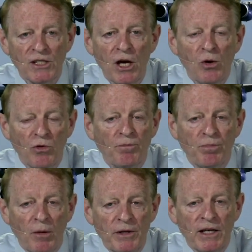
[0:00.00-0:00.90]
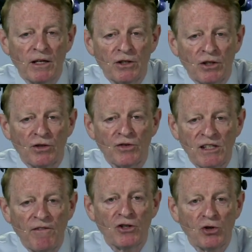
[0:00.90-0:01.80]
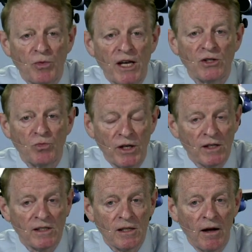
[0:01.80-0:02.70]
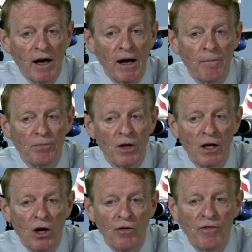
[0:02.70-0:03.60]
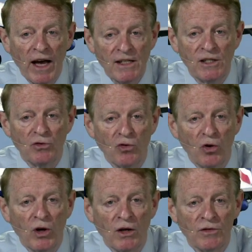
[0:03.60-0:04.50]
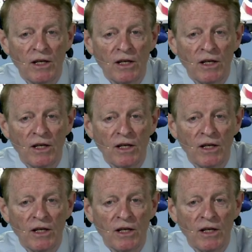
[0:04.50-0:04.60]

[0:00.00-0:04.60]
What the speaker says: we've probably got another 7 to 8 weeks of vaccine rollout